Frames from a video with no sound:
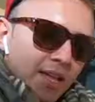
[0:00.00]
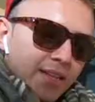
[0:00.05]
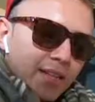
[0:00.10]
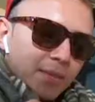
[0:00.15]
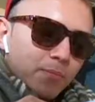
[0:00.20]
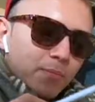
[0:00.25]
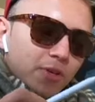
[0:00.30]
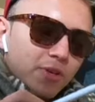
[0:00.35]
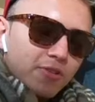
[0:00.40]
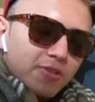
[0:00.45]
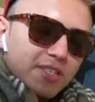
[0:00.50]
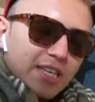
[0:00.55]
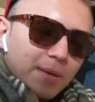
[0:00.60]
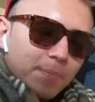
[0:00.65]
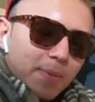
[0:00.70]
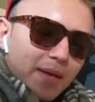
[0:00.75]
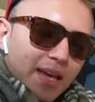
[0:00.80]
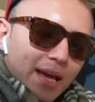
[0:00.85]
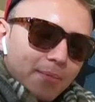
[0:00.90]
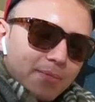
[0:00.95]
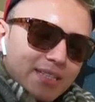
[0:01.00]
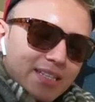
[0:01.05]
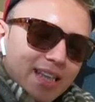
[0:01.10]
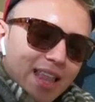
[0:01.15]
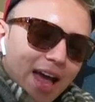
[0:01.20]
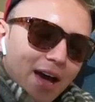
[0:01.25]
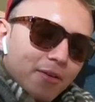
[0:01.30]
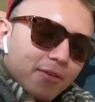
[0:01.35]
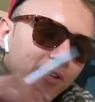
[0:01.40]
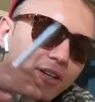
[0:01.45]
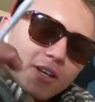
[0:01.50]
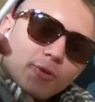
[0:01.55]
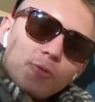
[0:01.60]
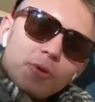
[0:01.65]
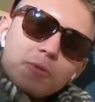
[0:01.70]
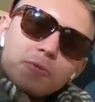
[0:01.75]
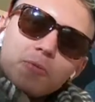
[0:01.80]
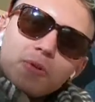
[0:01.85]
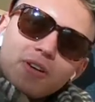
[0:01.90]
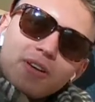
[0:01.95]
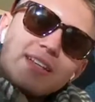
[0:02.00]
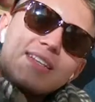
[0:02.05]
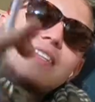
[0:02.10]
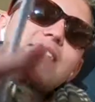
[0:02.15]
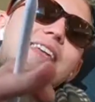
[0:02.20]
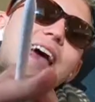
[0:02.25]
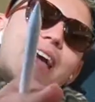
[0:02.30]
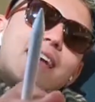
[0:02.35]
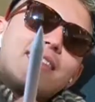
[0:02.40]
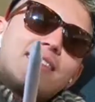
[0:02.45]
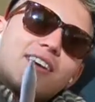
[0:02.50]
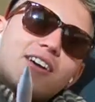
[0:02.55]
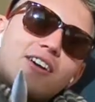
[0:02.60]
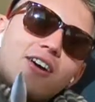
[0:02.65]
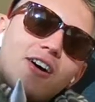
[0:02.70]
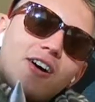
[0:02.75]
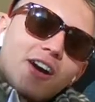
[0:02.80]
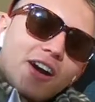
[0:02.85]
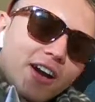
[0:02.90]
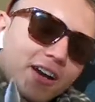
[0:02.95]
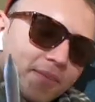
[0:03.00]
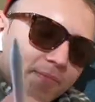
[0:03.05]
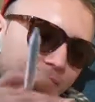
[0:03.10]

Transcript: The music becomes louder when we're inside the car.